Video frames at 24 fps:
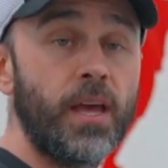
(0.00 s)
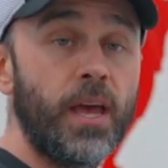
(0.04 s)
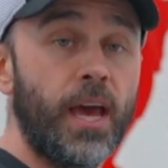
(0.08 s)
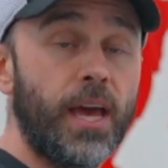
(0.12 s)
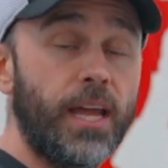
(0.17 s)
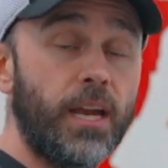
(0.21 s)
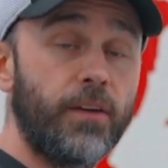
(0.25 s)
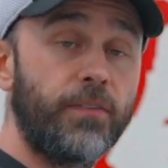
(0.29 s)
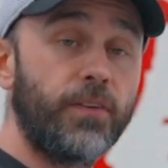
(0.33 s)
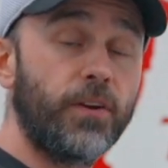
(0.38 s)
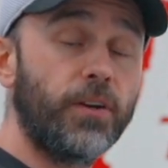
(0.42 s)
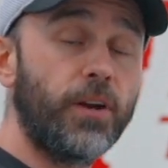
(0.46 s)

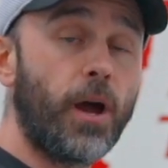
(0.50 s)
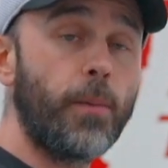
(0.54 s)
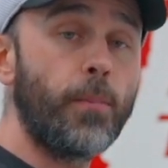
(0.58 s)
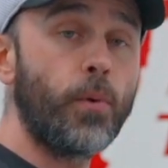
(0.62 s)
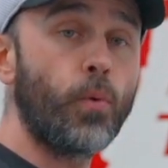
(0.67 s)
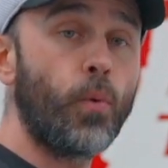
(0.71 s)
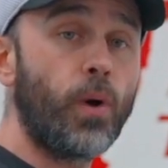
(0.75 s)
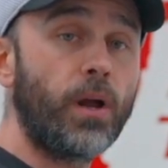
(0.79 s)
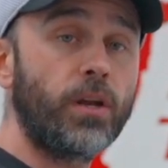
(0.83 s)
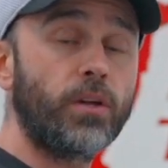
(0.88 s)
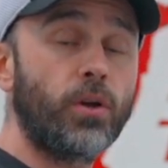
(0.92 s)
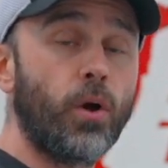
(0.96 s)
And if your number
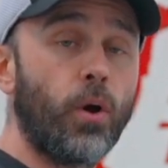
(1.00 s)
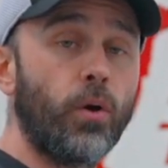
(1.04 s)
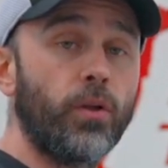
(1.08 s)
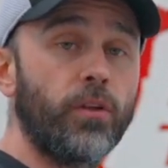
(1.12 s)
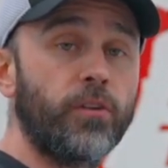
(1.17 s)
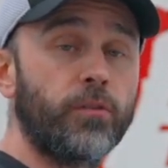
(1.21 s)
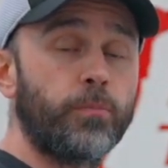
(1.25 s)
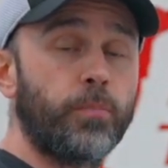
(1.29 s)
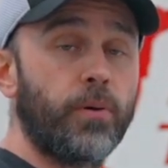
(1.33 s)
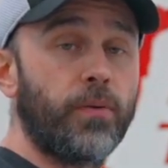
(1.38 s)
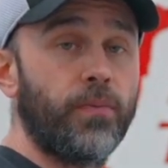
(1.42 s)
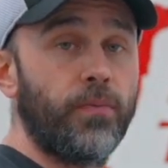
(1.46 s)
one goal
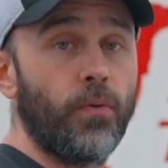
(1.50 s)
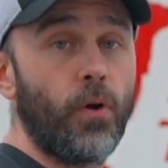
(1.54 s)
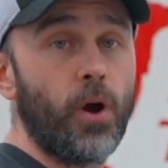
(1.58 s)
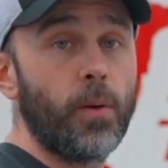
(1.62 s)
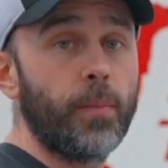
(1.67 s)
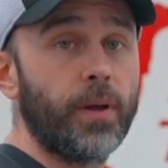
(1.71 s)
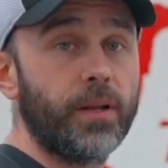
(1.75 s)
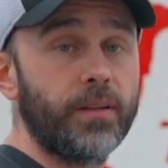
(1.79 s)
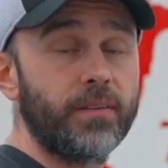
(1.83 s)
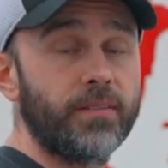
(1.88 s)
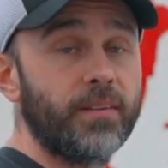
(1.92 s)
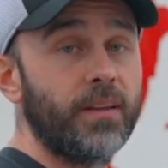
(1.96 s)
is
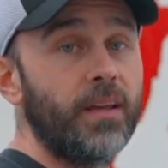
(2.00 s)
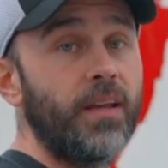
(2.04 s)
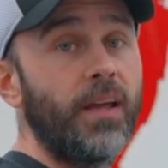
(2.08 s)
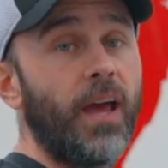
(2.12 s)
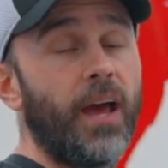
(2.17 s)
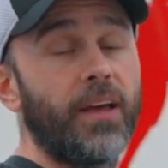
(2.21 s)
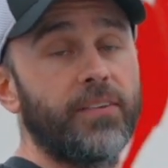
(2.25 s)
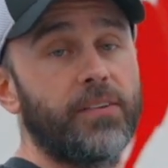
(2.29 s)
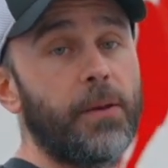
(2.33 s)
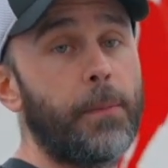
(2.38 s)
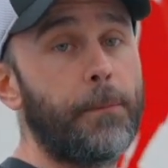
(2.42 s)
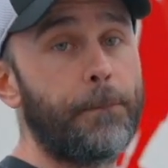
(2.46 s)
performance,
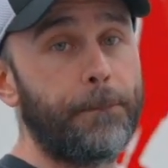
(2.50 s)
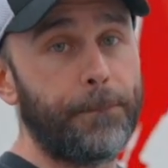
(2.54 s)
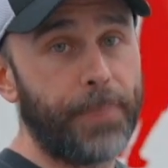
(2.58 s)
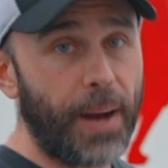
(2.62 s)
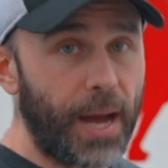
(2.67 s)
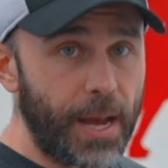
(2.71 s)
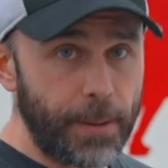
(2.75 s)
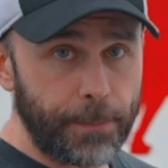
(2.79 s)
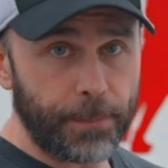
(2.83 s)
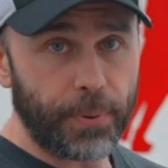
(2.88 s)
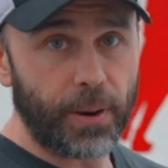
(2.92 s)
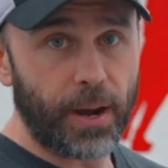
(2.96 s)
as a
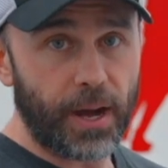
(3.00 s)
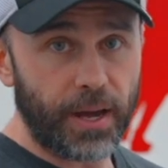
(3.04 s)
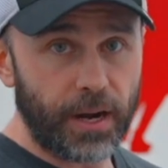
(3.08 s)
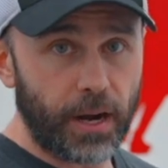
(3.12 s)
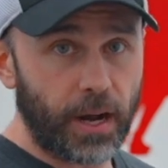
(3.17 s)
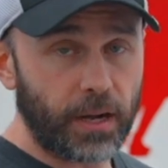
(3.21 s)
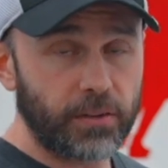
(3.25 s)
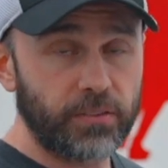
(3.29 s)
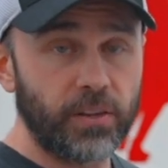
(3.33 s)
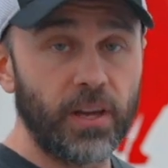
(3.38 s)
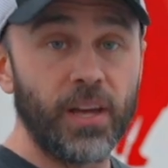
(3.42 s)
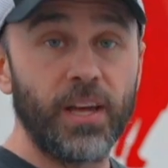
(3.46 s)

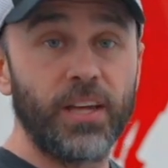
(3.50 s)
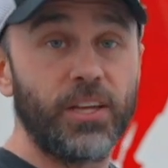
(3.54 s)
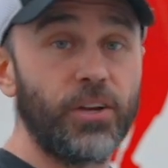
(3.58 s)
byproduct,